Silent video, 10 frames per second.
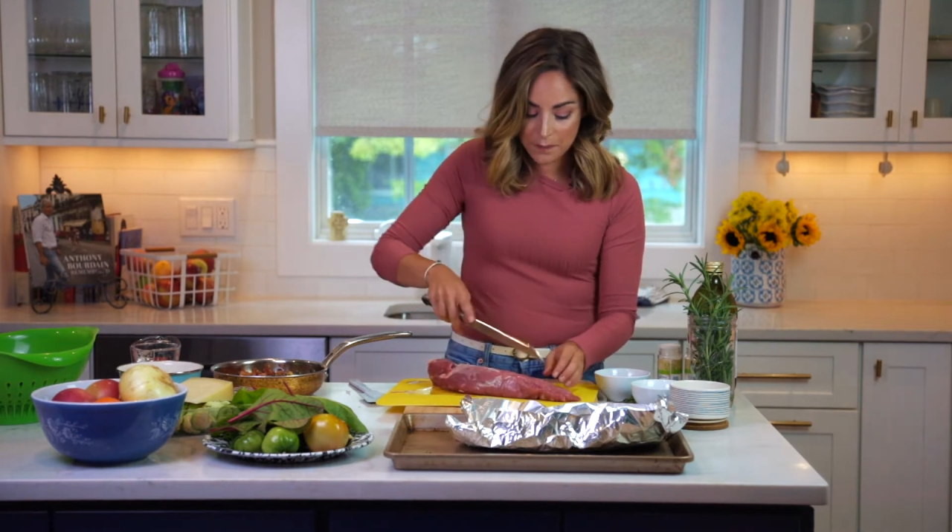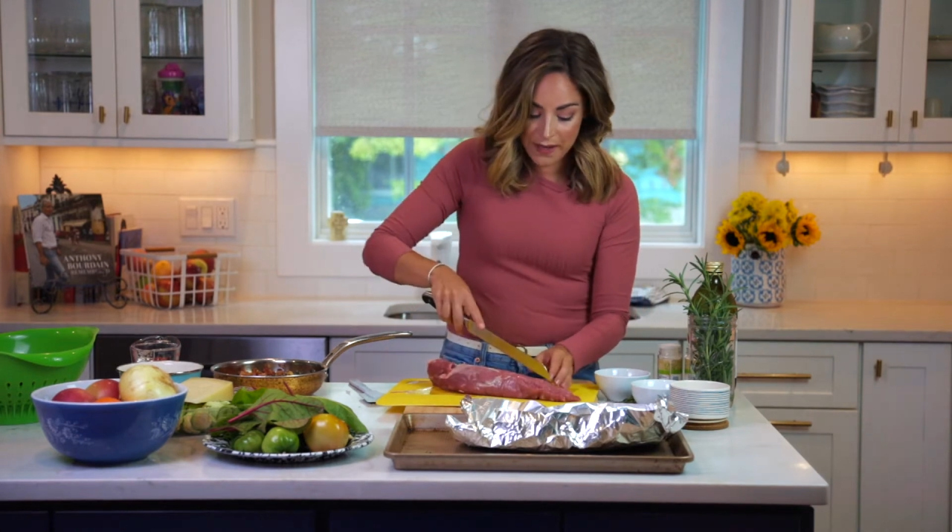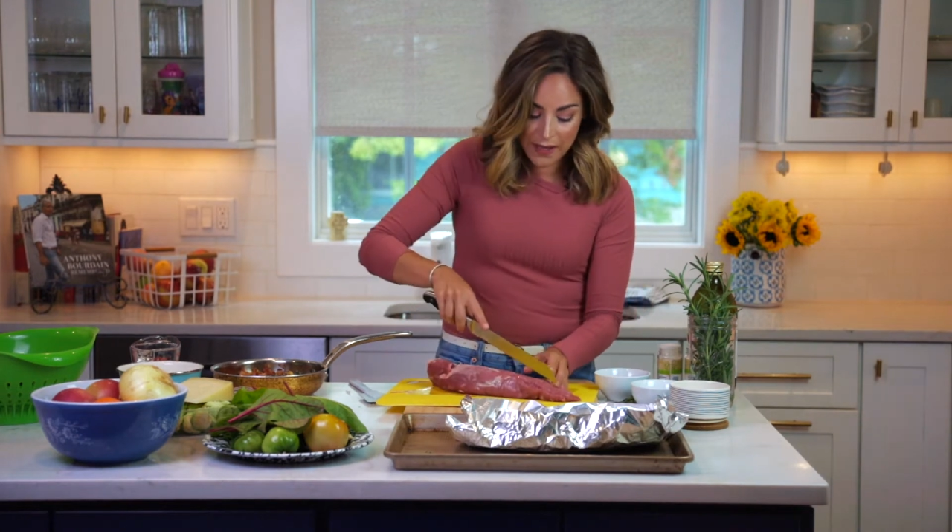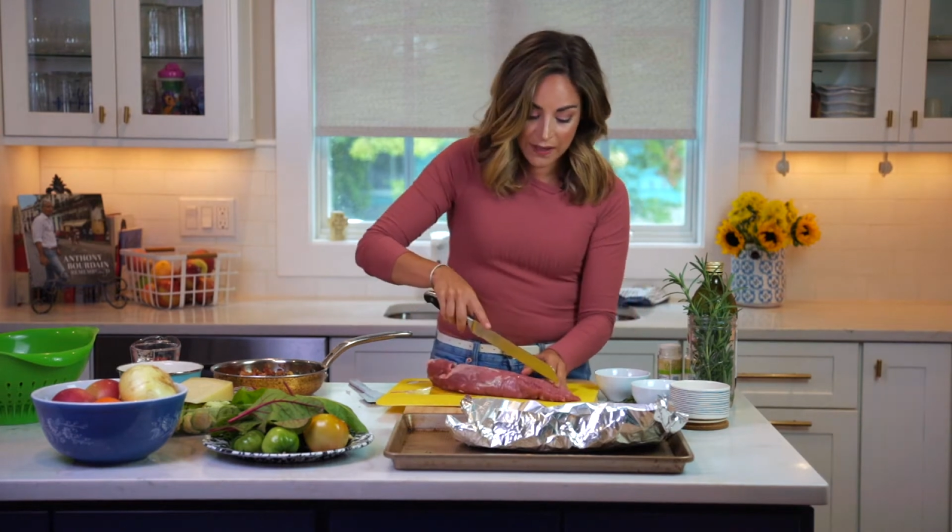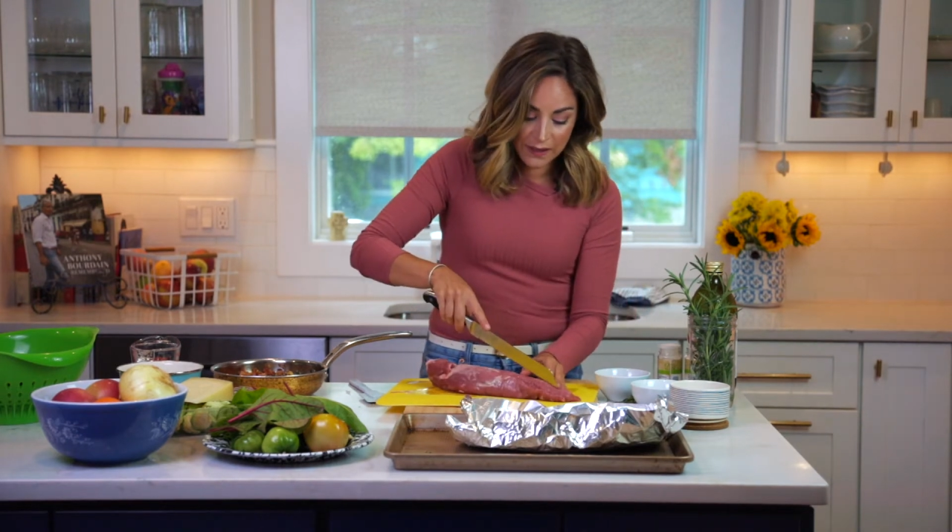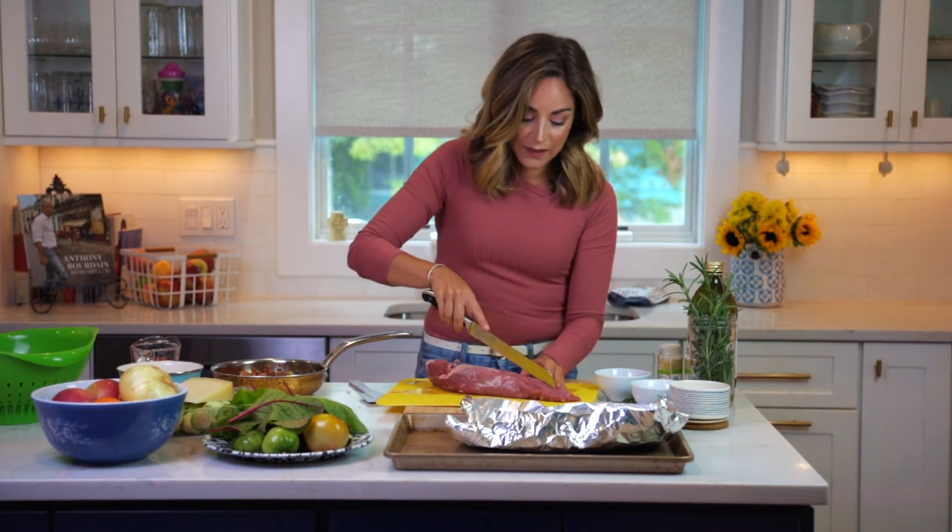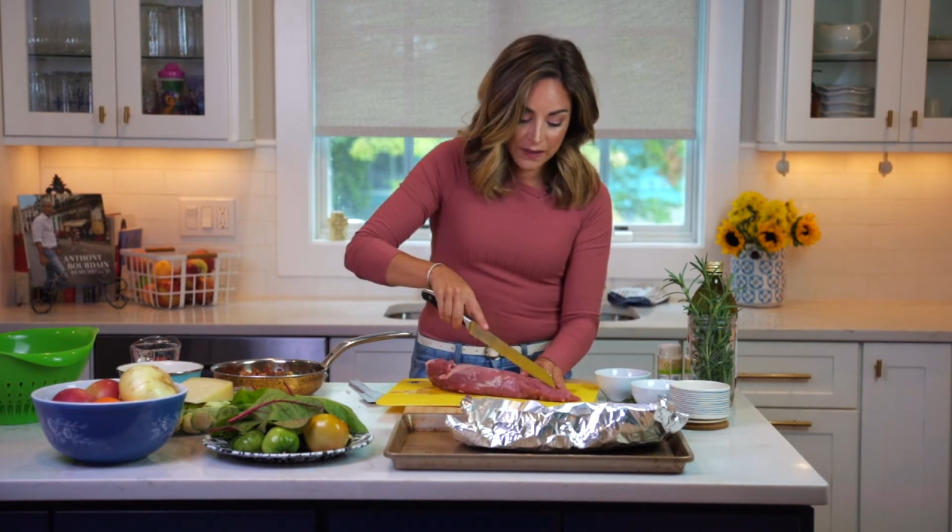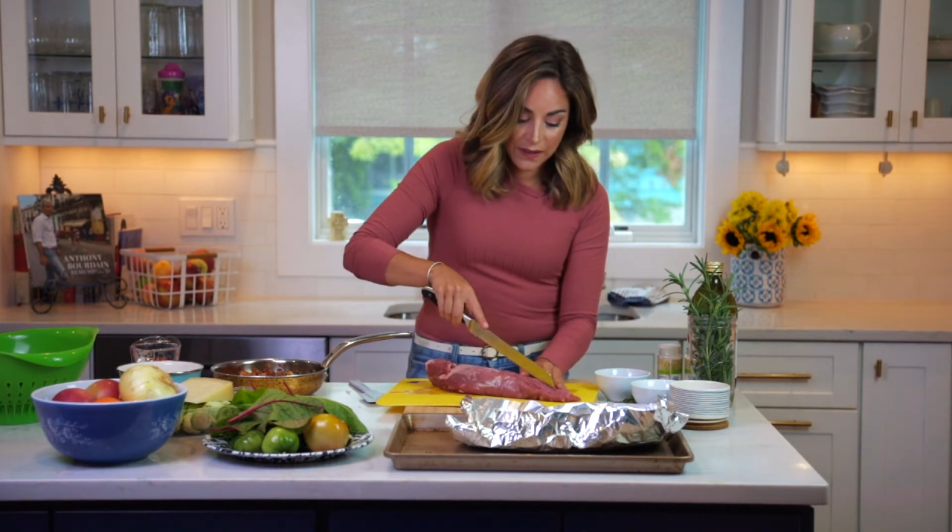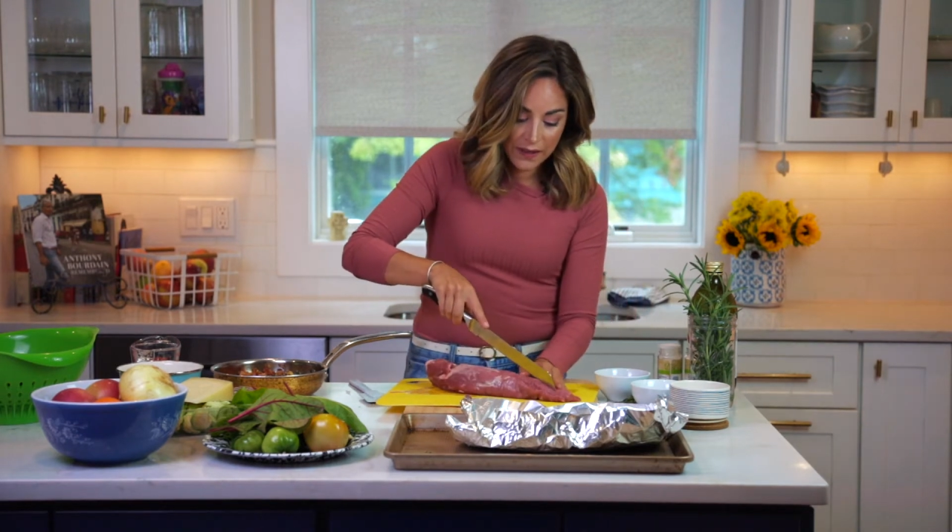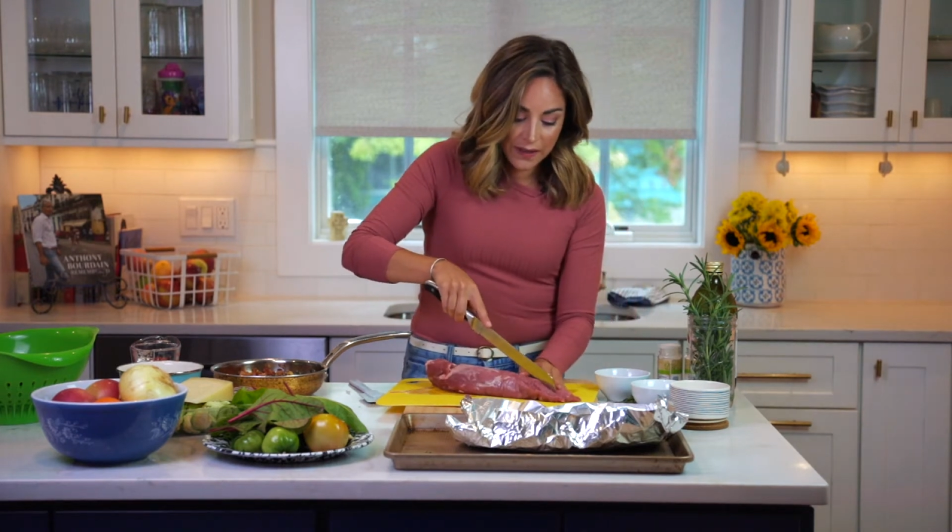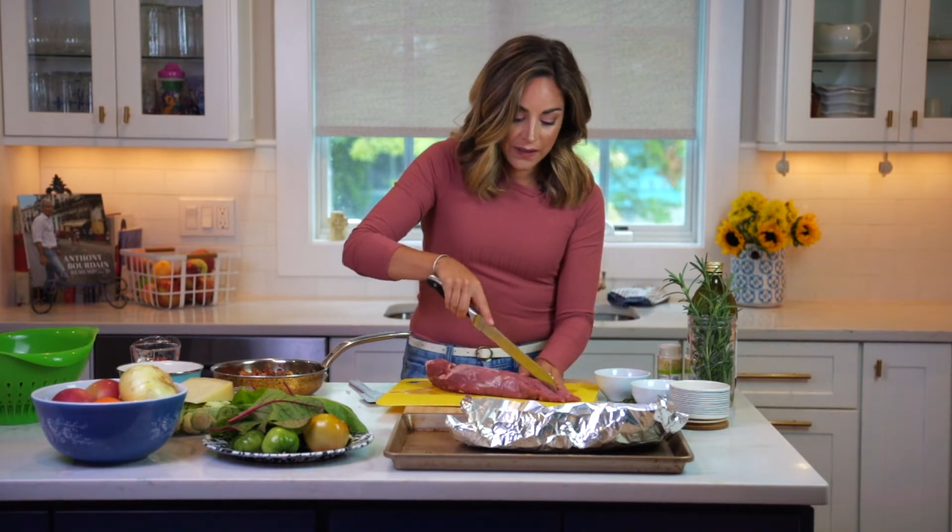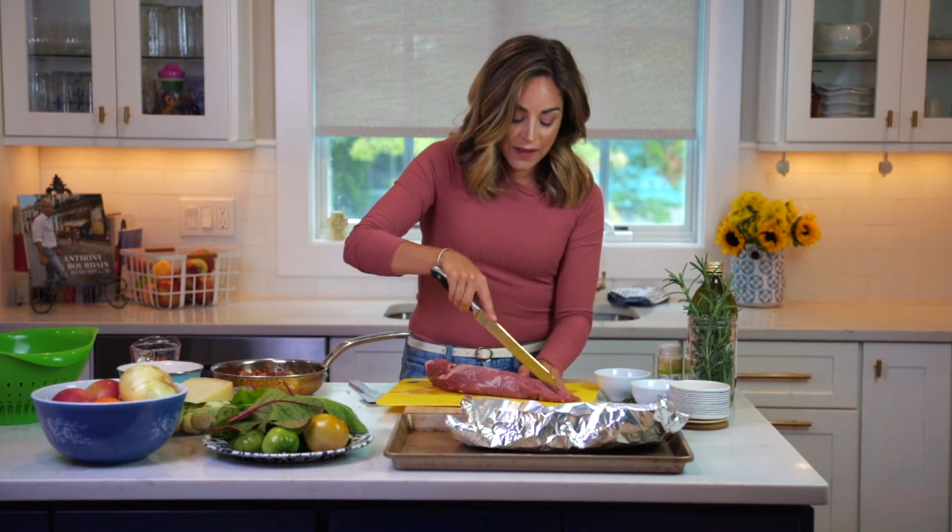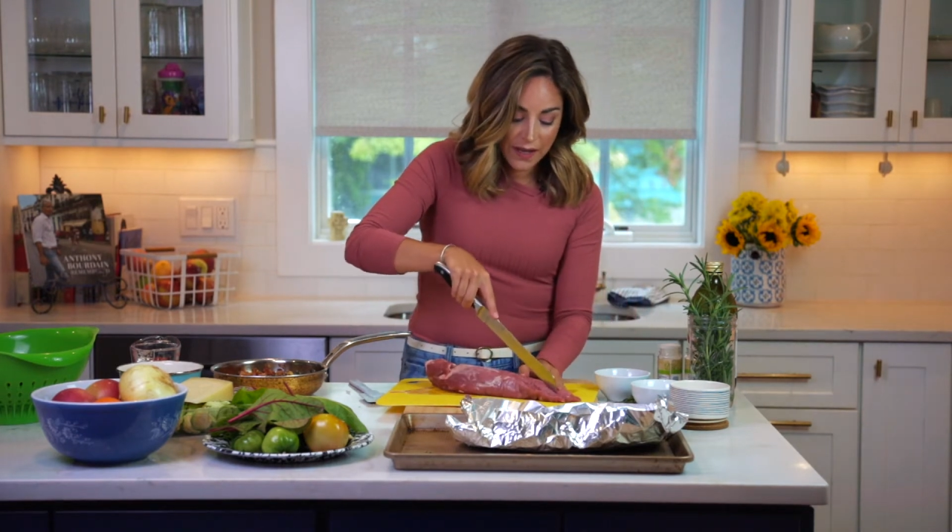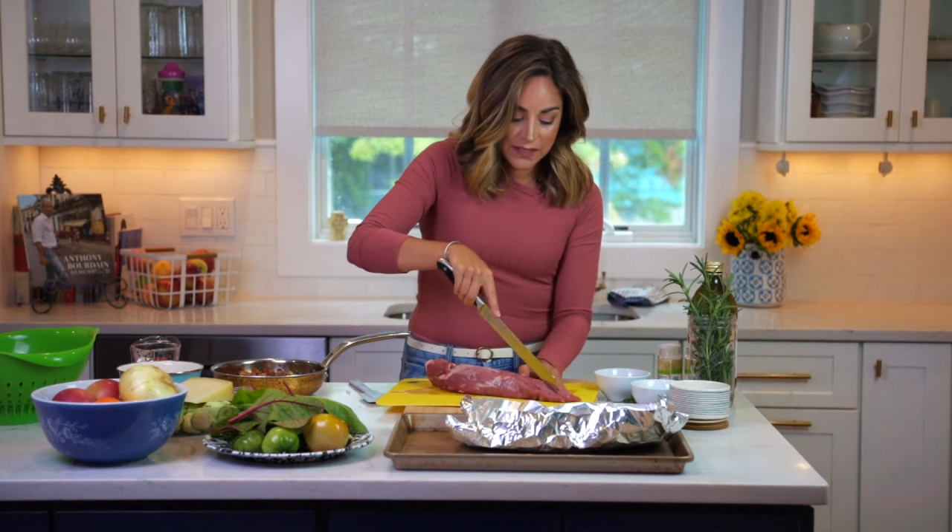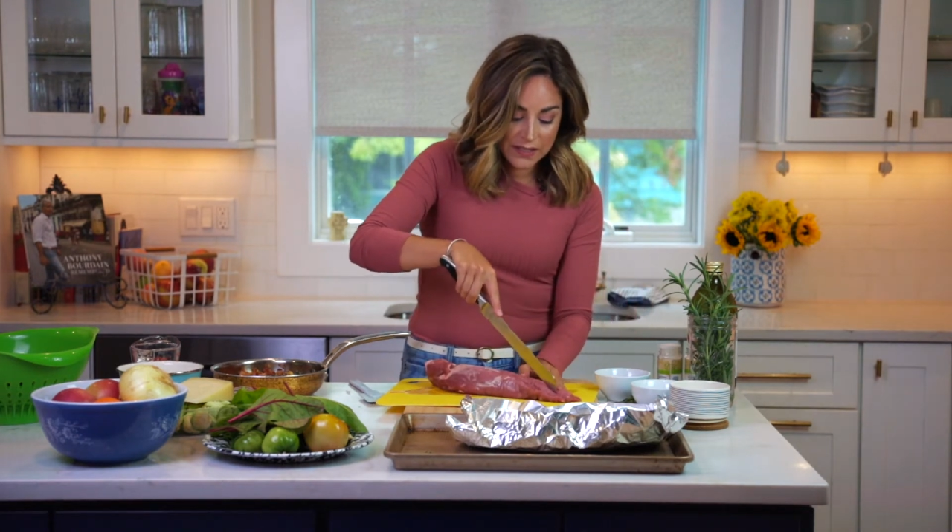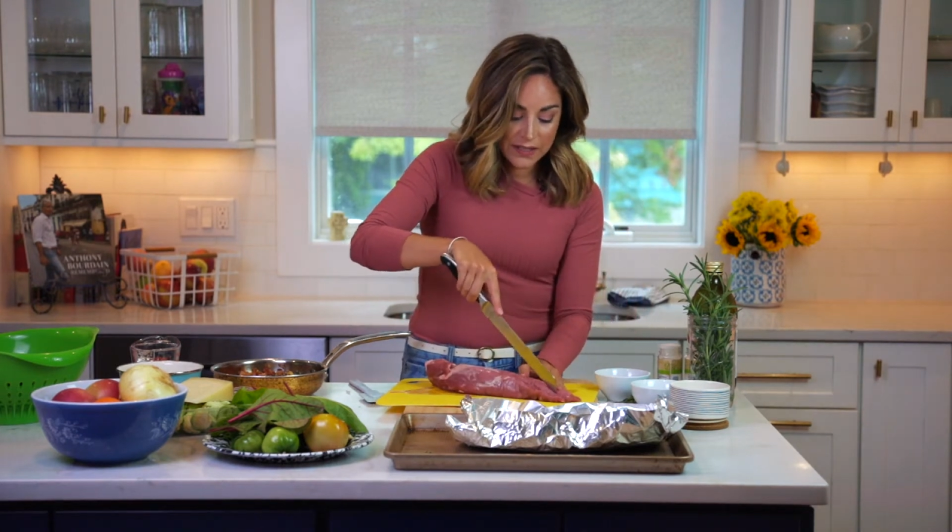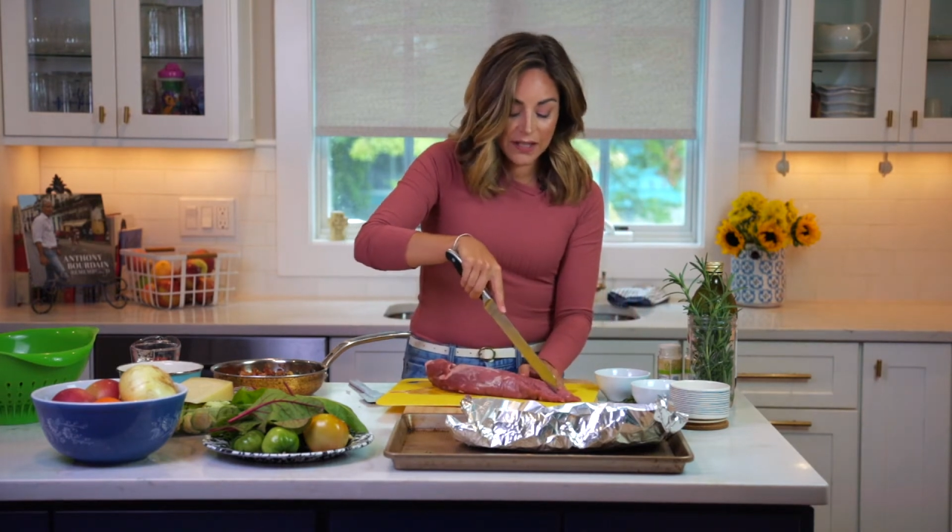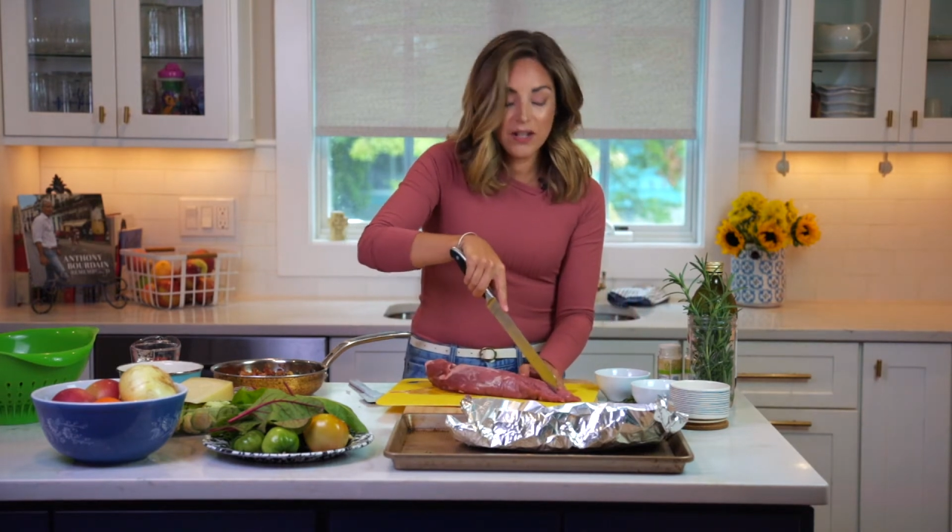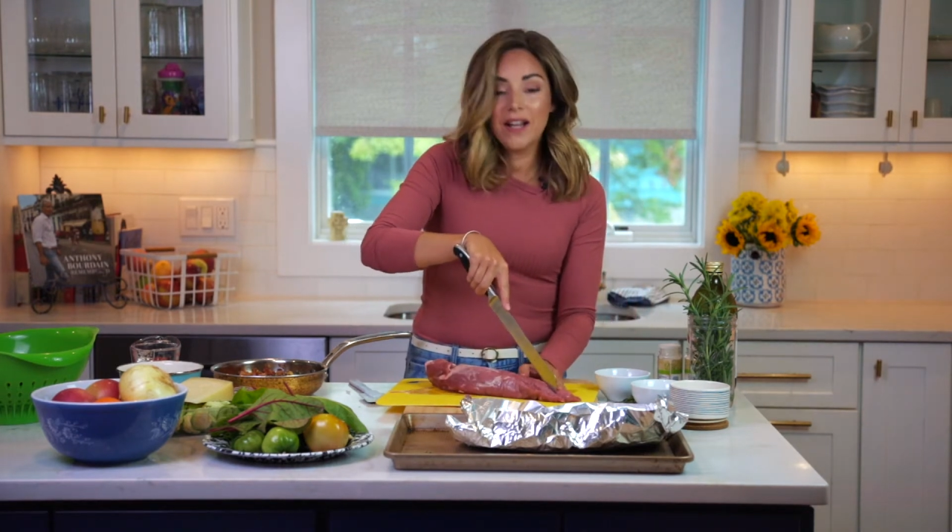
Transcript: make a slit.